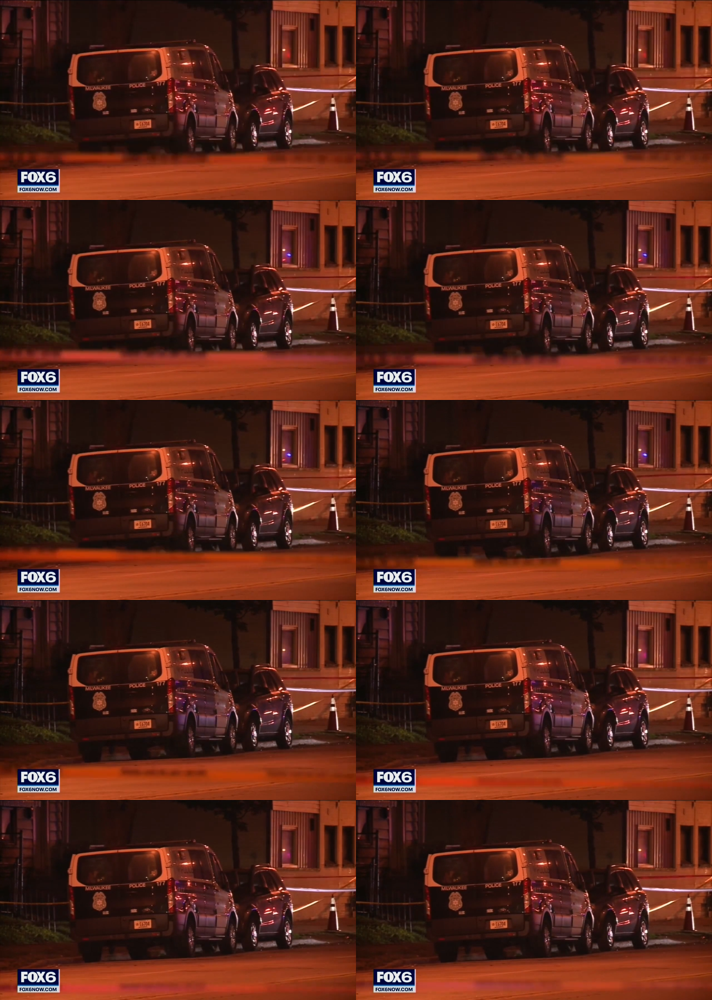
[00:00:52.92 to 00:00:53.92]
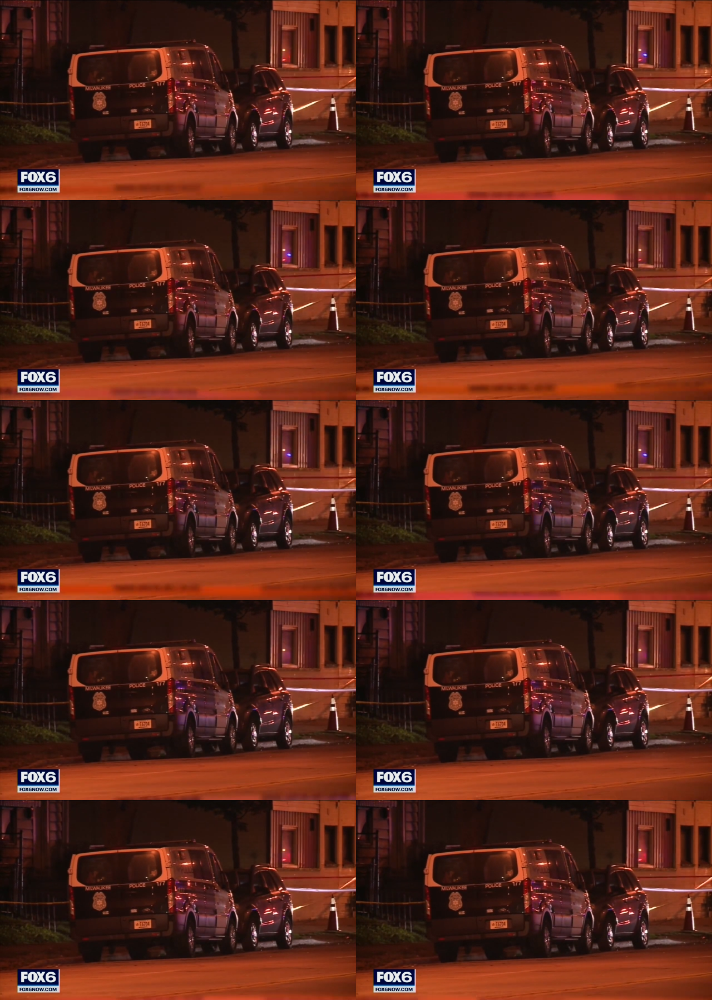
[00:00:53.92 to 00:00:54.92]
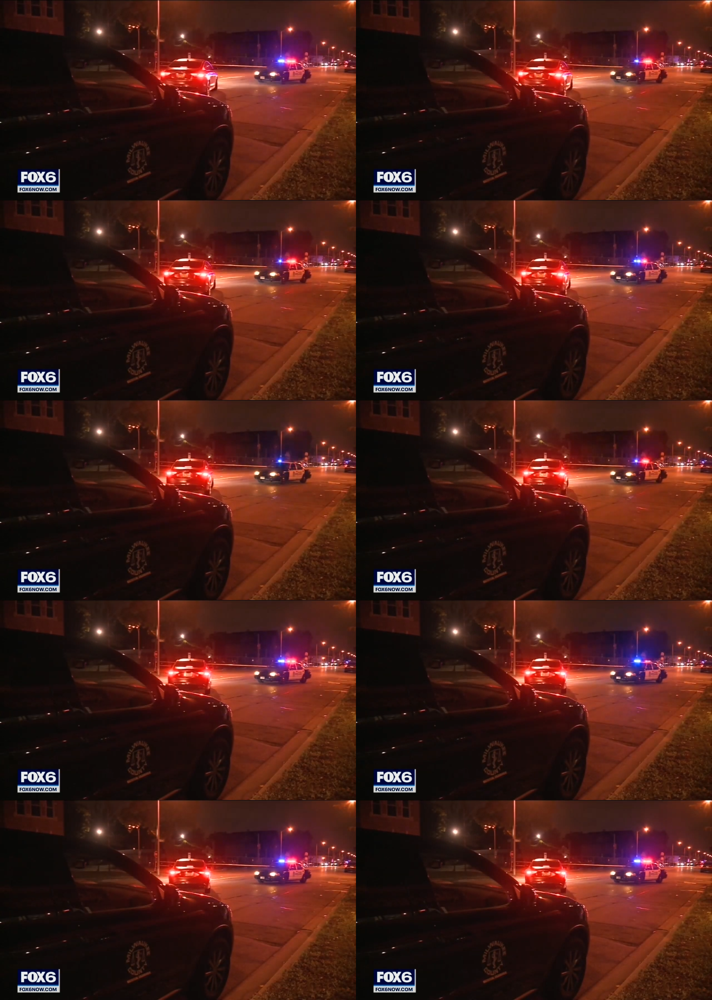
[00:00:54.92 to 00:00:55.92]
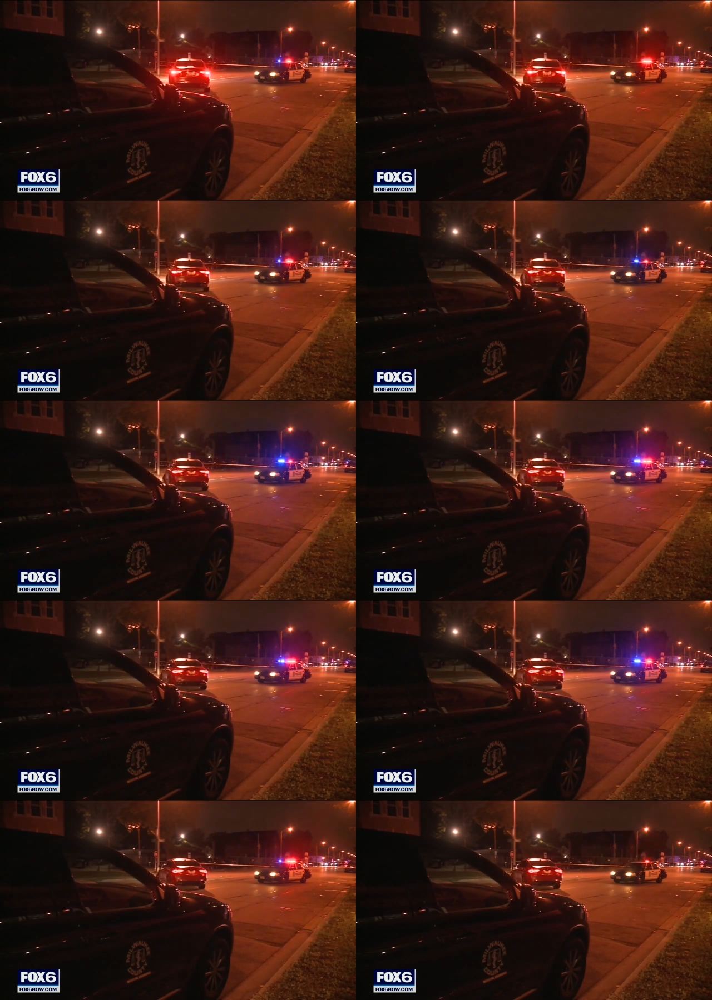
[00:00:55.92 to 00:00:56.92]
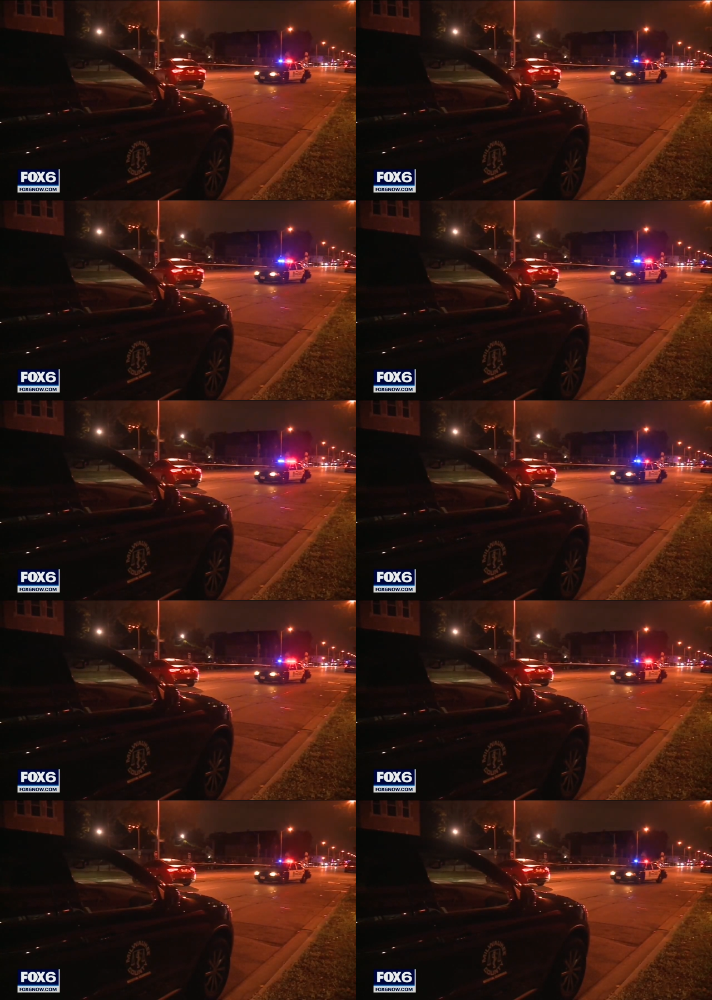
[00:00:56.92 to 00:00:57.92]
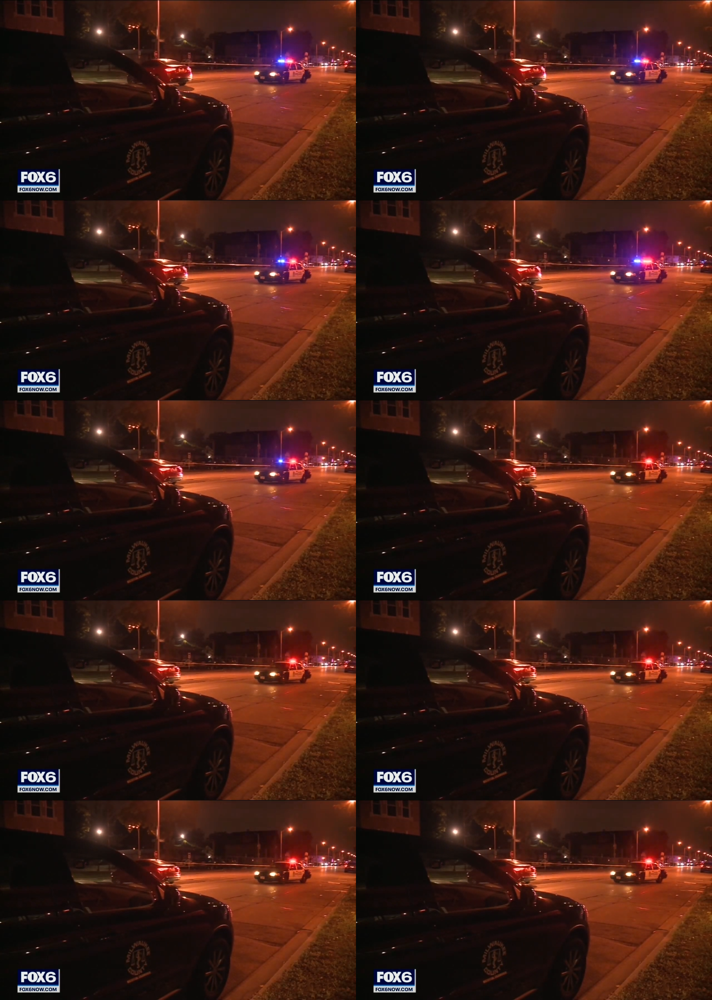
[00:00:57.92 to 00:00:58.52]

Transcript: [unreadable: no face in view]